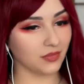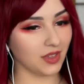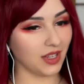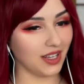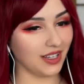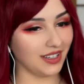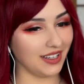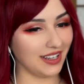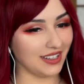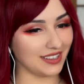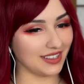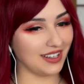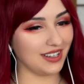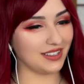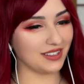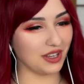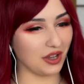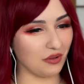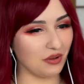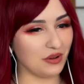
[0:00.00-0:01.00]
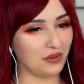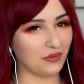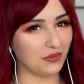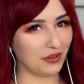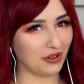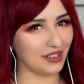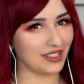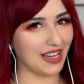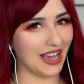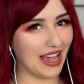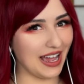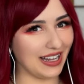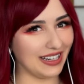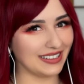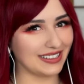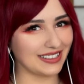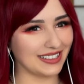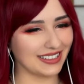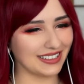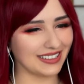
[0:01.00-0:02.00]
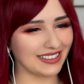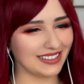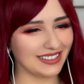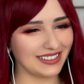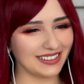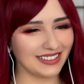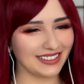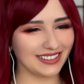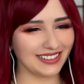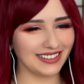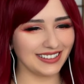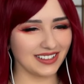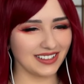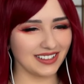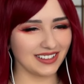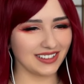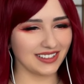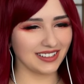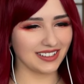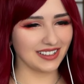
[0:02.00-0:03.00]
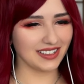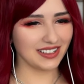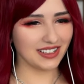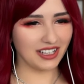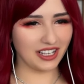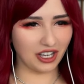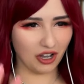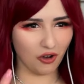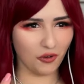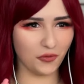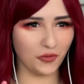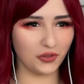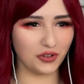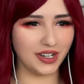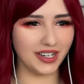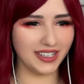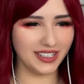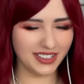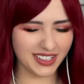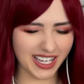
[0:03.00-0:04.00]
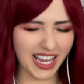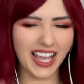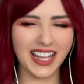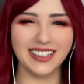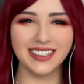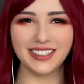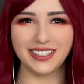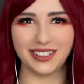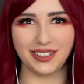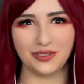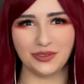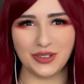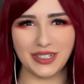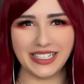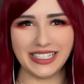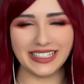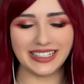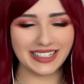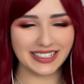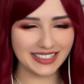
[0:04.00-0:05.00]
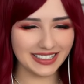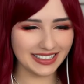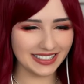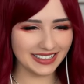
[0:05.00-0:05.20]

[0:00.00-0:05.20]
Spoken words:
I guess he's going for that! Go for it! You can do it!